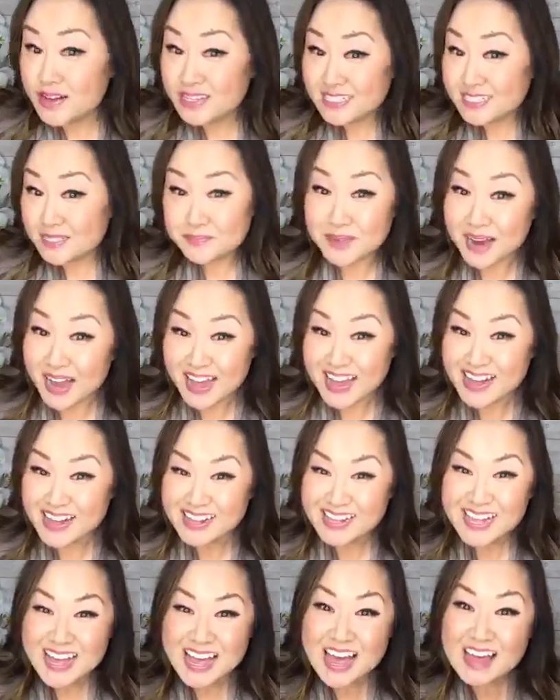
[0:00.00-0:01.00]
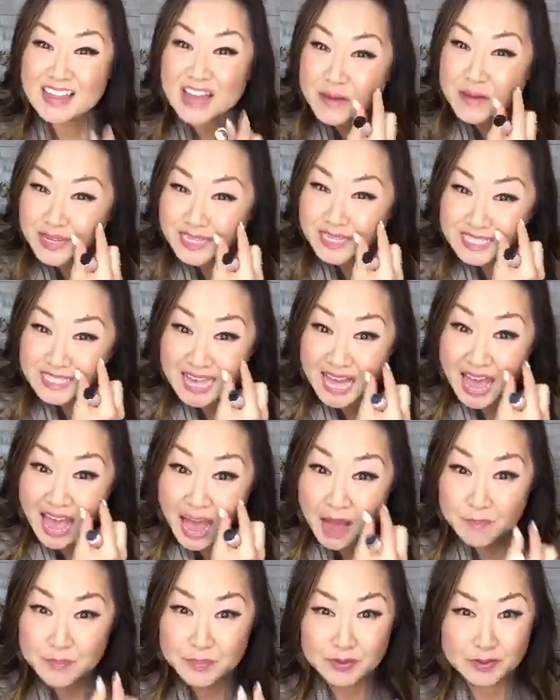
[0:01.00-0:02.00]
smile, and that makes the
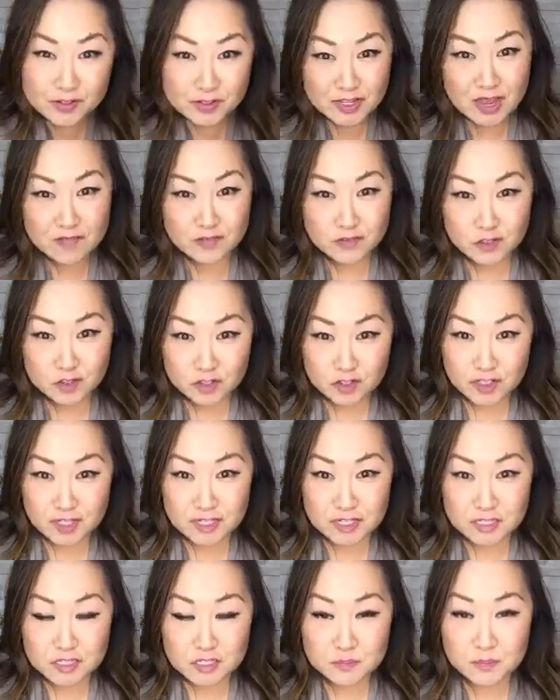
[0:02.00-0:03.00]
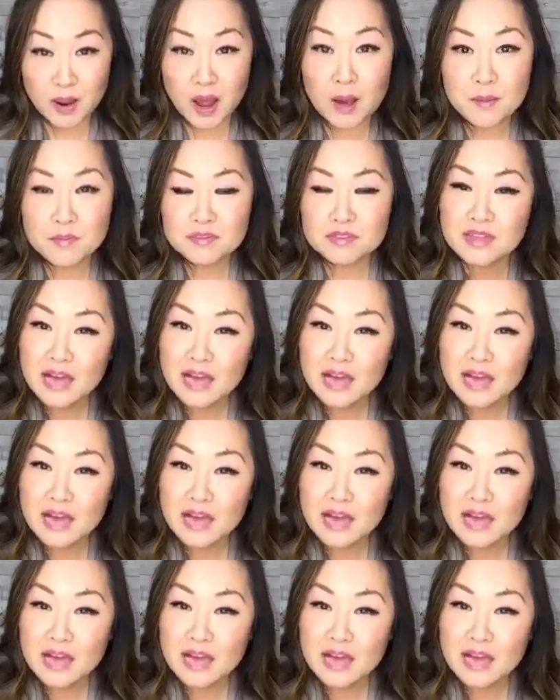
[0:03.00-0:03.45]
apples of your cheeks pop.